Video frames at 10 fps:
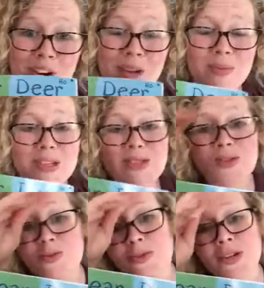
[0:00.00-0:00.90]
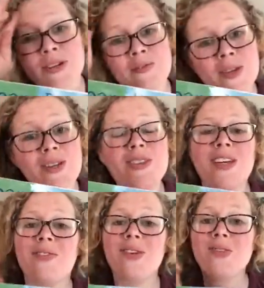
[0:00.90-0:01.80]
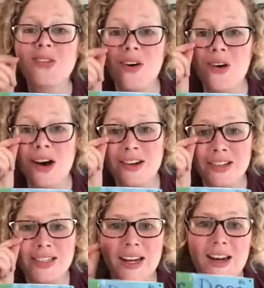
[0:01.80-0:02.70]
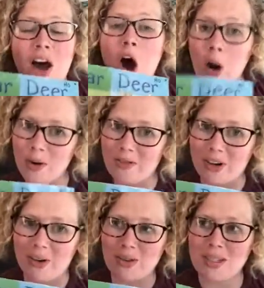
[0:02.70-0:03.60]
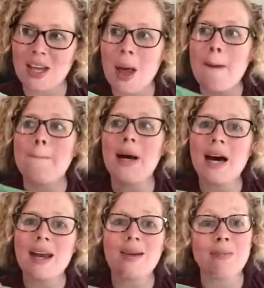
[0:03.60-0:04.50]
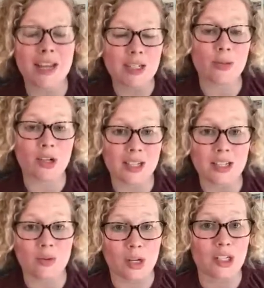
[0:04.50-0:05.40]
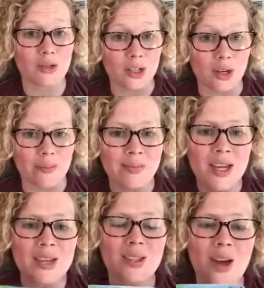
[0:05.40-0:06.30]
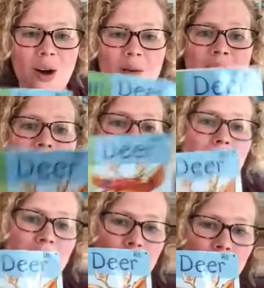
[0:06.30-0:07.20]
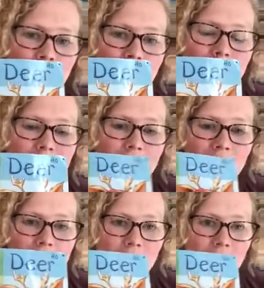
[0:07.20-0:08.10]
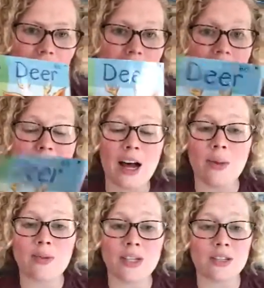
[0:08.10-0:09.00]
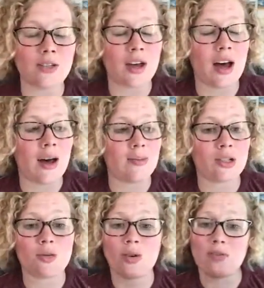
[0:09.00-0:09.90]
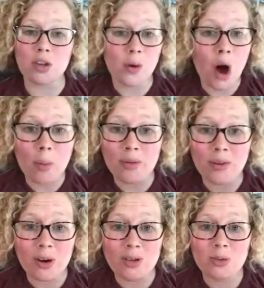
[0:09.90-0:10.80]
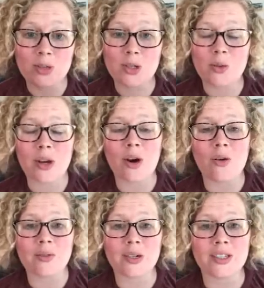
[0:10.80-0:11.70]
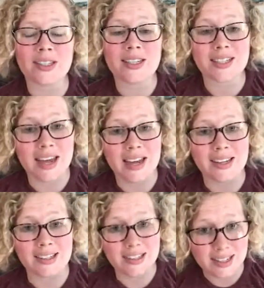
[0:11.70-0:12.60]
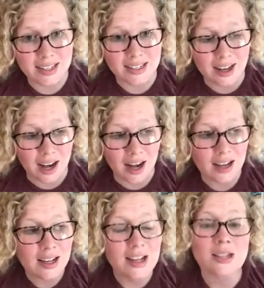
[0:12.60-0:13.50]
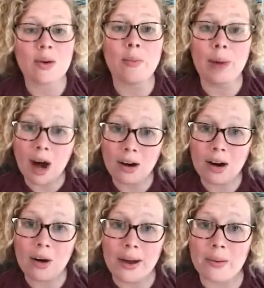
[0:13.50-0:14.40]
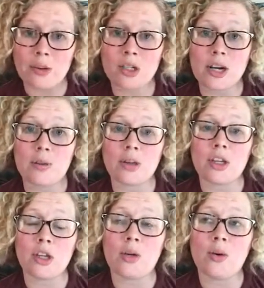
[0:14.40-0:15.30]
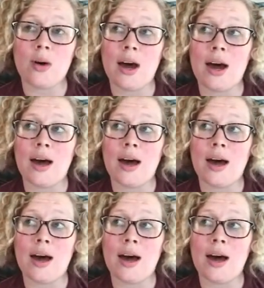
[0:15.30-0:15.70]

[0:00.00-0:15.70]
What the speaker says: book can be super confusing if you don't understand homophones, but it makes more sense once you do. So this book is Dear Deer, and it helps us just review homophones, which you went over today in Seesaw. Tomorrow I will share with you